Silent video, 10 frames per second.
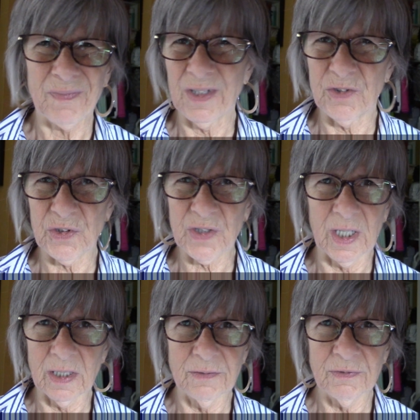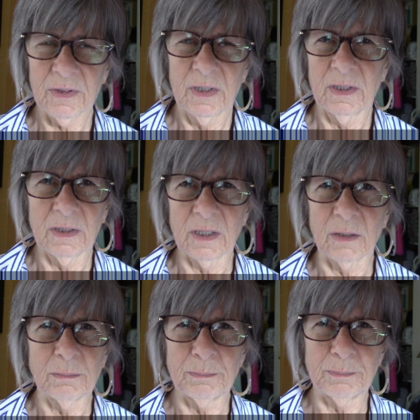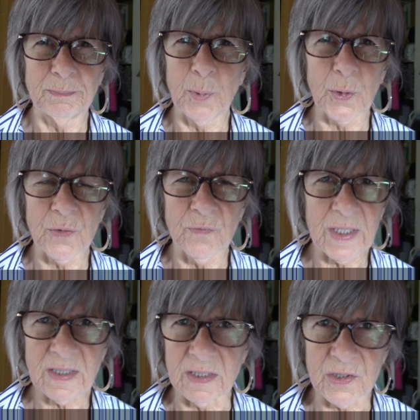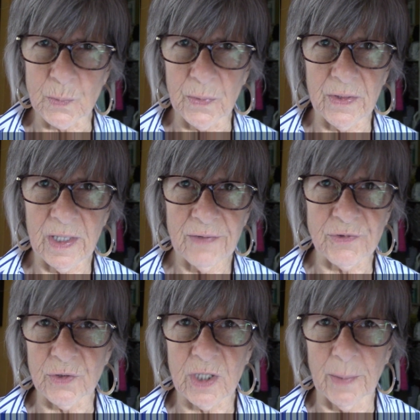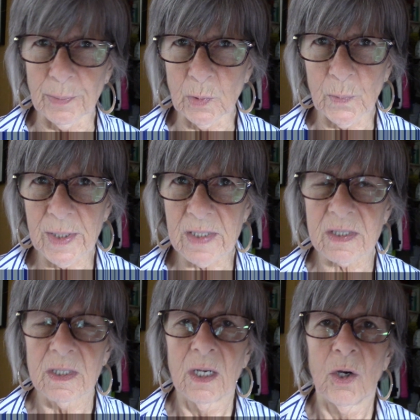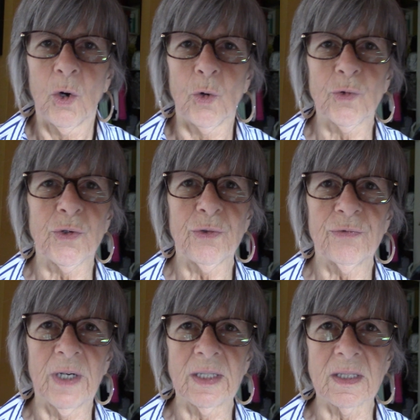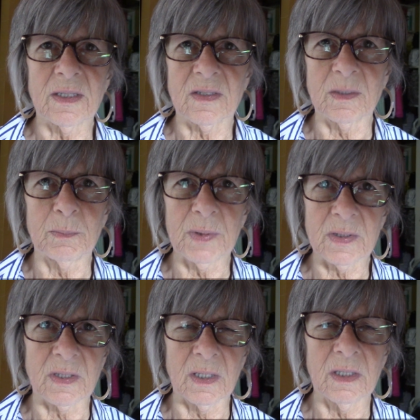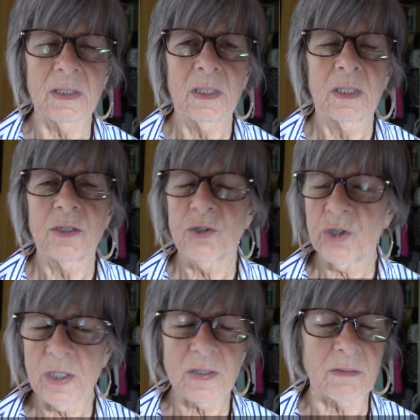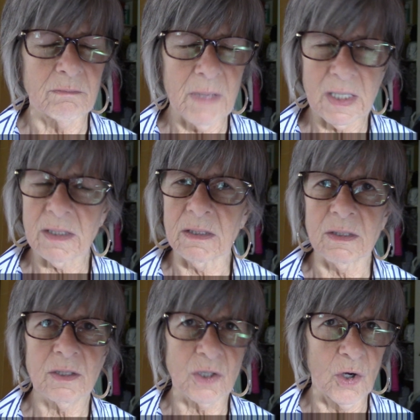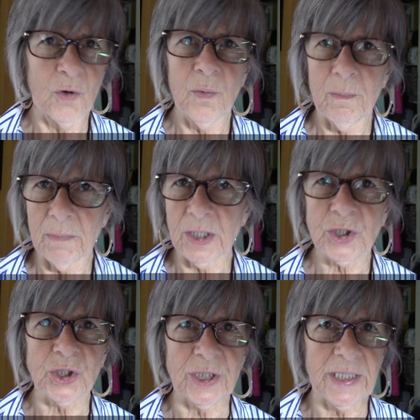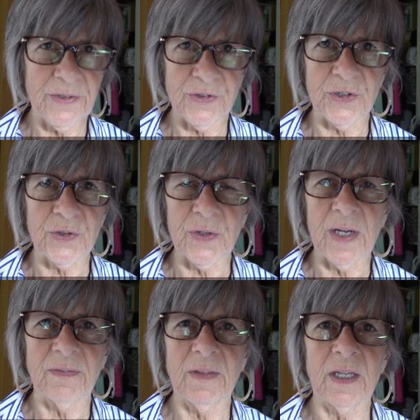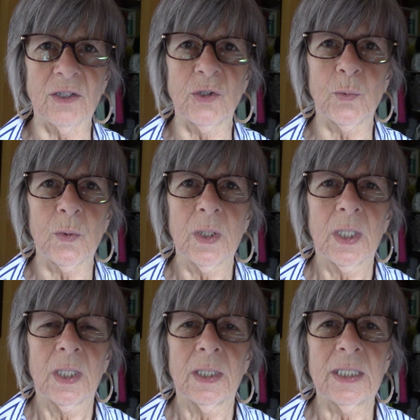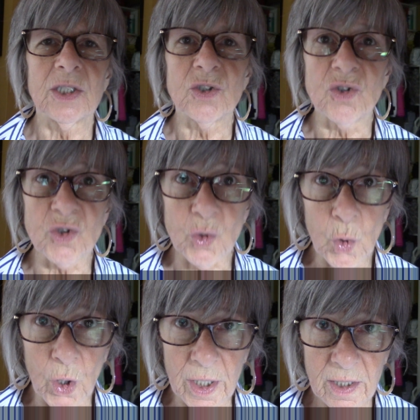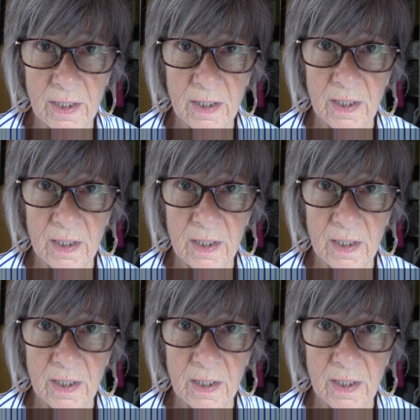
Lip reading: just kind of, you know, bored and restless with it after a couple of weeks? Or do you find that the simplicity just makes it so much easier, and that you enjoy